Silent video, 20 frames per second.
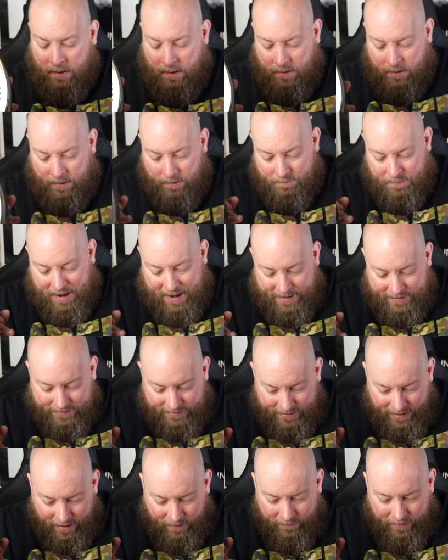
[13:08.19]
The
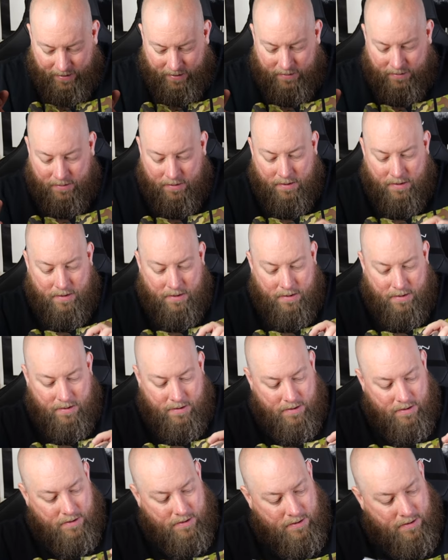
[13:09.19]
base of it,
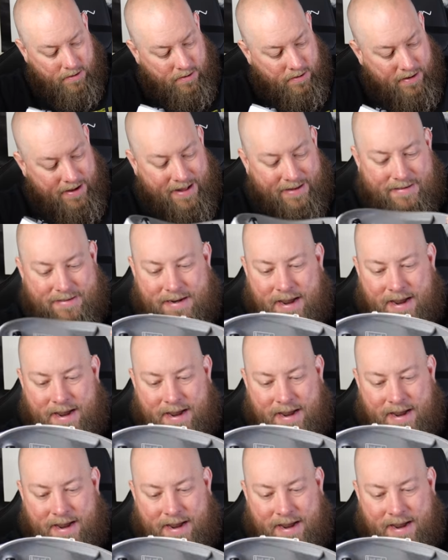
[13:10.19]
it's